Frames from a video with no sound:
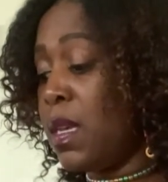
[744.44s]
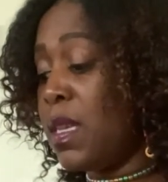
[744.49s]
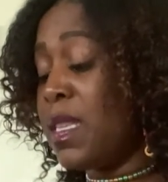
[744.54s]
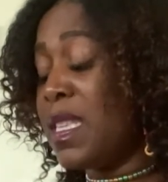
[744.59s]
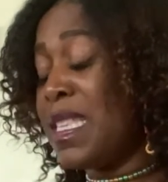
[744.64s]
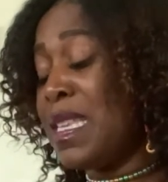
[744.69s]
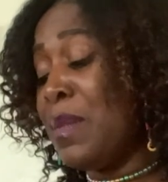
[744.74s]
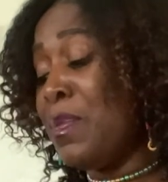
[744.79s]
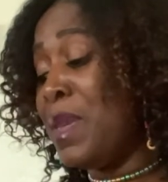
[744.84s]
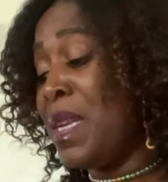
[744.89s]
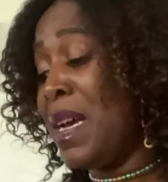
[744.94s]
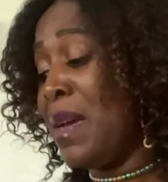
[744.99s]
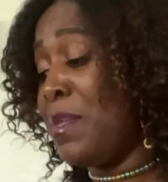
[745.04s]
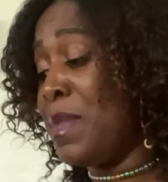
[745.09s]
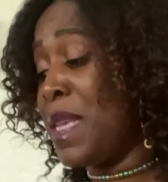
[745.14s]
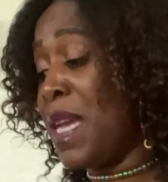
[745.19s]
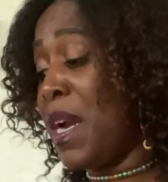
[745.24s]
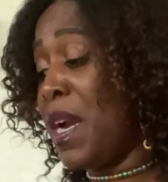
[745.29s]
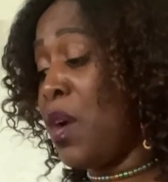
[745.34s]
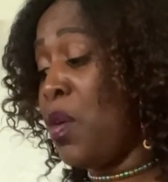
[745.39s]
Sometimes
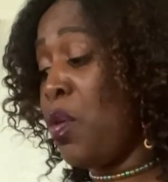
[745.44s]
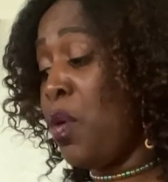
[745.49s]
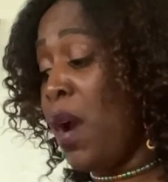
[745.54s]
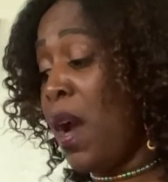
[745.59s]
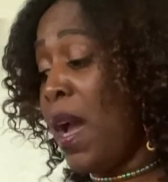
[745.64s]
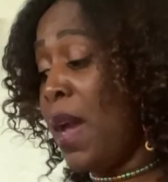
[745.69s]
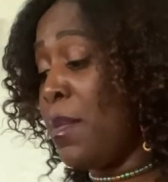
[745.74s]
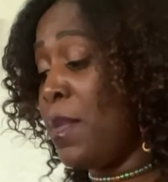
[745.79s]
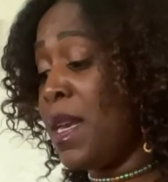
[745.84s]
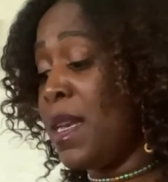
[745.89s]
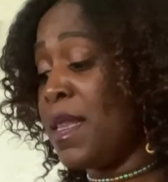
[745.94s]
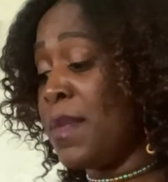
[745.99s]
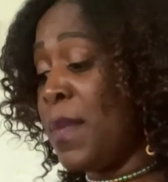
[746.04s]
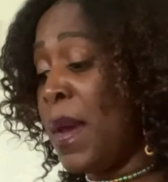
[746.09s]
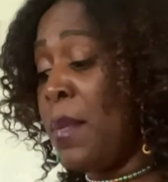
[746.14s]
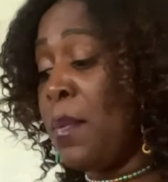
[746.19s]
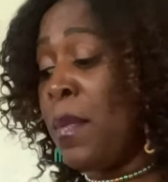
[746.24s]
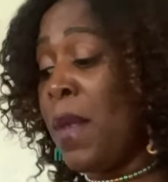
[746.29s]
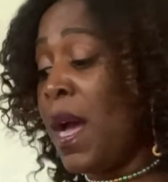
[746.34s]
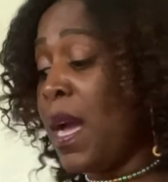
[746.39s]
I cry because
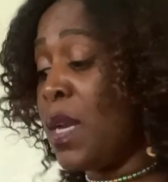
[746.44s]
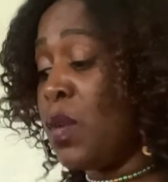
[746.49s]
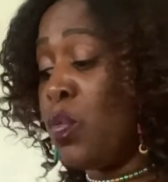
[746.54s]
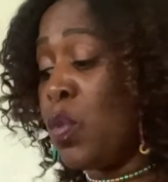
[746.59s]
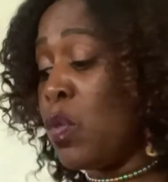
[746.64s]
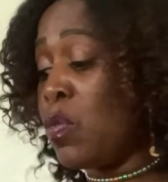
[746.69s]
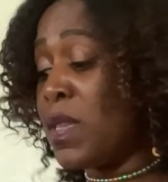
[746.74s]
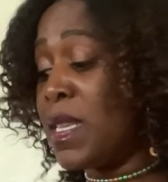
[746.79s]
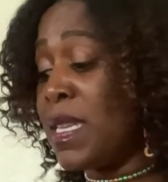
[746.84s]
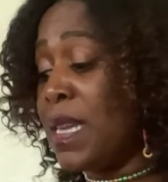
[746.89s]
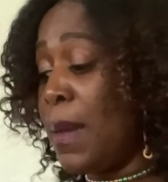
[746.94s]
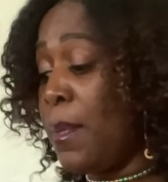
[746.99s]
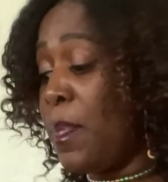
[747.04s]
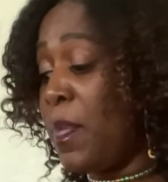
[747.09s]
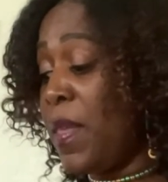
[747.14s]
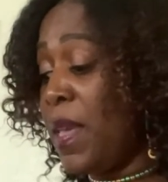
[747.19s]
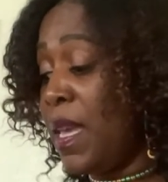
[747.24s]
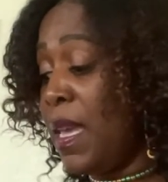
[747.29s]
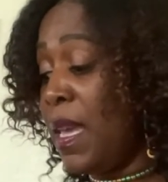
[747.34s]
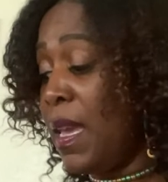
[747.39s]
my mind won't stop
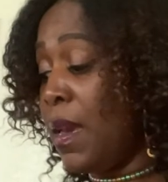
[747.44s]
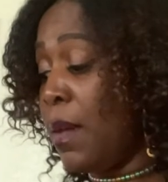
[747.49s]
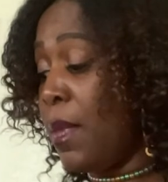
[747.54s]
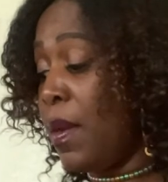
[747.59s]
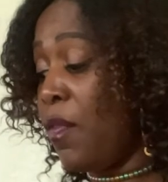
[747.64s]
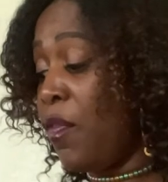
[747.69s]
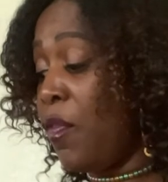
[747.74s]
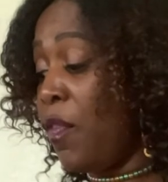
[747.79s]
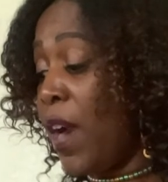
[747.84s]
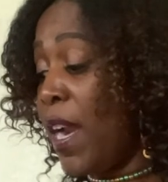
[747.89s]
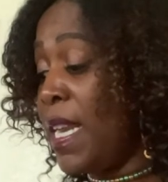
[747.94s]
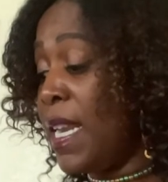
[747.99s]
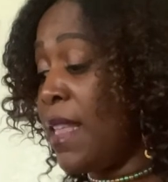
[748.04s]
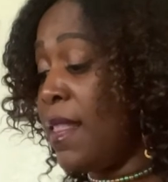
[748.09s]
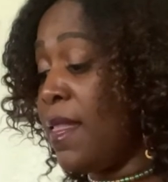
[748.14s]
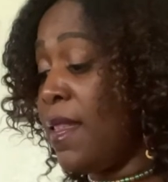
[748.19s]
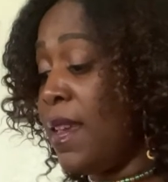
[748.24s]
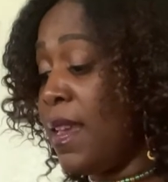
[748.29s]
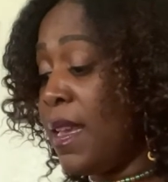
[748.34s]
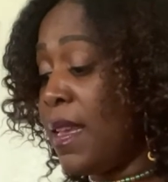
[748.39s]
thinking about frightening
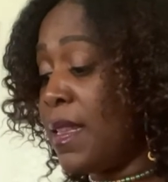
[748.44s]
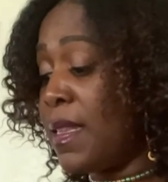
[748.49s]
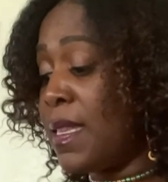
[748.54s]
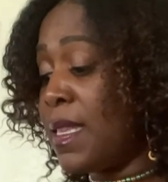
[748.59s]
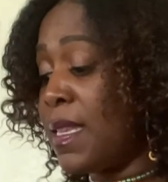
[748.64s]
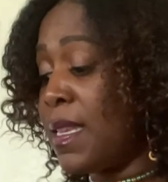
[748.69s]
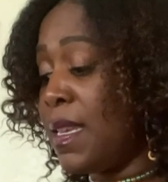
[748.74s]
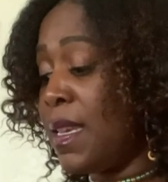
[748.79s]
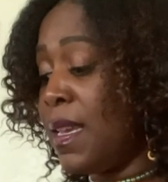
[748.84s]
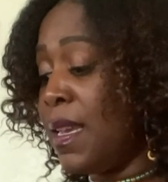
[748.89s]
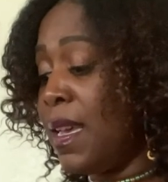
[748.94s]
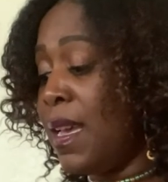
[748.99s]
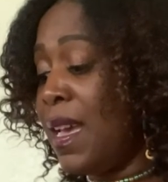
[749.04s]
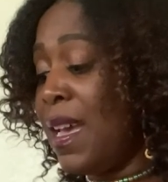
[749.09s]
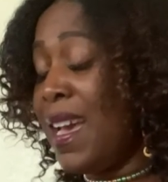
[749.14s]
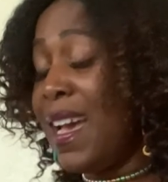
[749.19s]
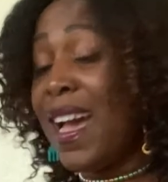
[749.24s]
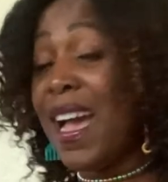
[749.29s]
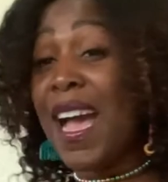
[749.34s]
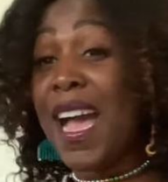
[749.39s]
things.
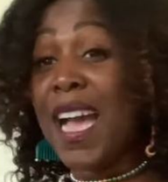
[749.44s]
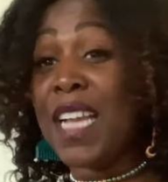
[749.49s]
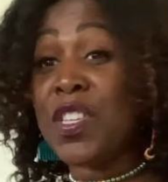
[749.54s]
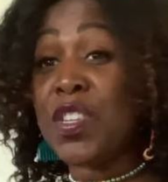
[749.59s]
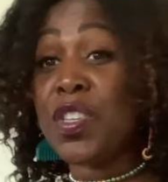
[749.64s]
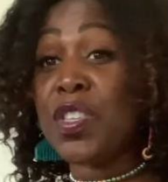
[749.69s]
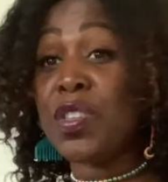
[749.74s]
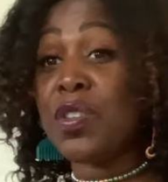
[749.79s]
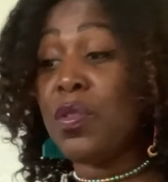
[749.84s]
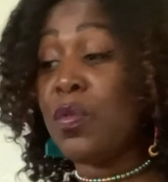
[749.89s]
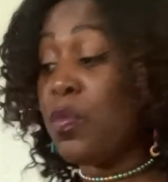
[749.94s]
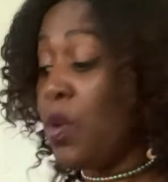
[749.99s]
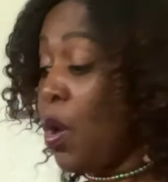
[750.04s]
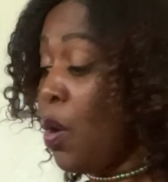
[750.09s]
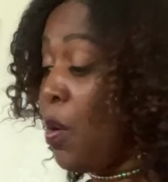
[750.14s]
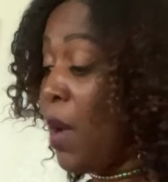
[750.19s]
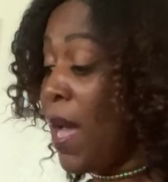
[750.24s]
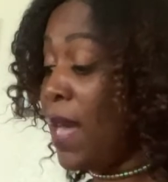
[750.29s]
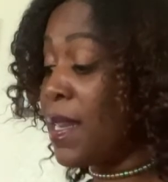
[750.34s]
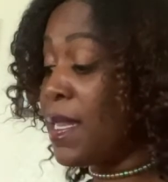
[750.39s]
I just don't
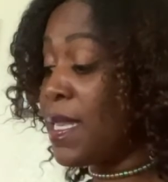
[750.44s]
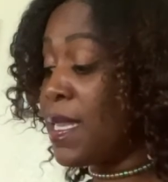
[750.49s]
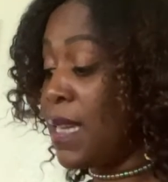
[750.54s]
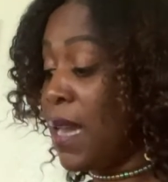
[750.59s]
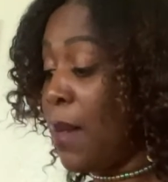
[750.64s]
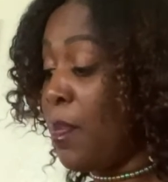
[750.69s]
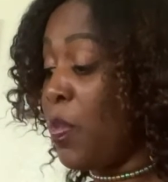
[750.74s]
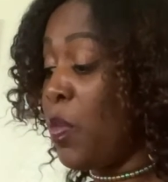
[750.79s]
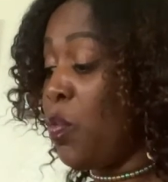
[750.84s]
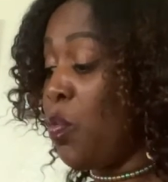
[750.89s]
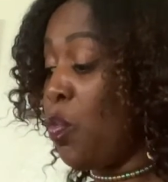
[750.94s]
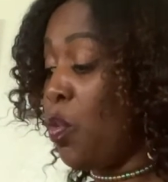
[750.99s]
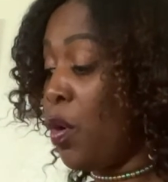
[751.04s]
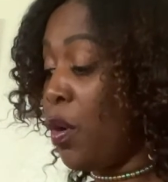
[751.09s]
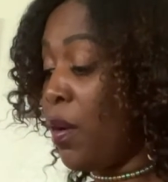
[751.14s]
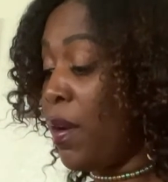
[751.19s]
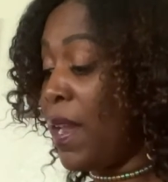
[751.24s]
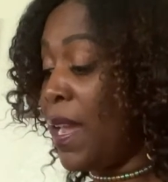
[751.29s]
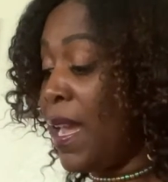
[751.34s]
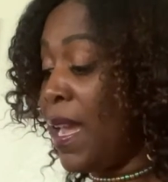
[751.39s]
know how to stop the
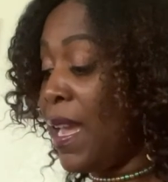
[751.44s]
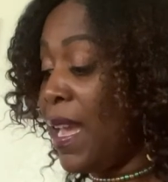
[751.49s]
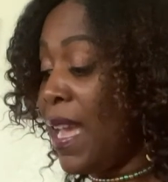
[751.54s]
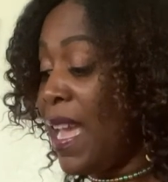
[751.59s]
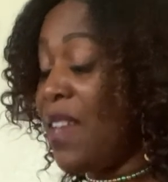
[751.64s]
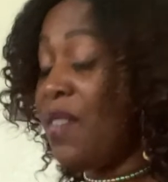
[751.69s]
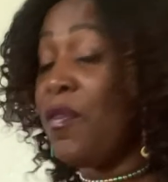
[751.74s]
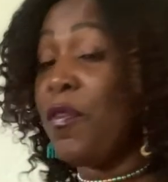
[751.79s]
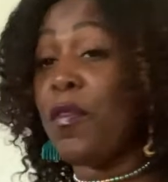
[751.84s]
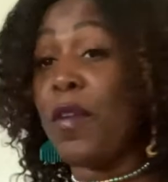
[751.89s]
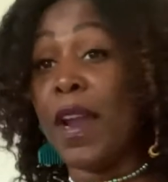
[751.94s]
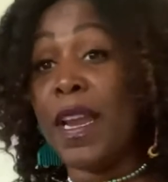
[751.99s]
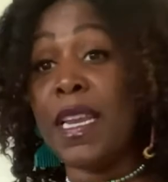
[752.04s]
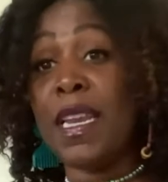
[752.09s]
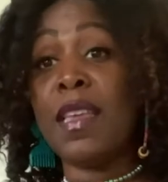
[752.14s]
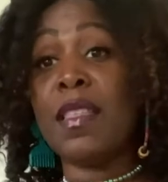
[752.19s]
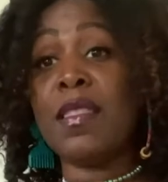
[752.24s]
worrying and frightening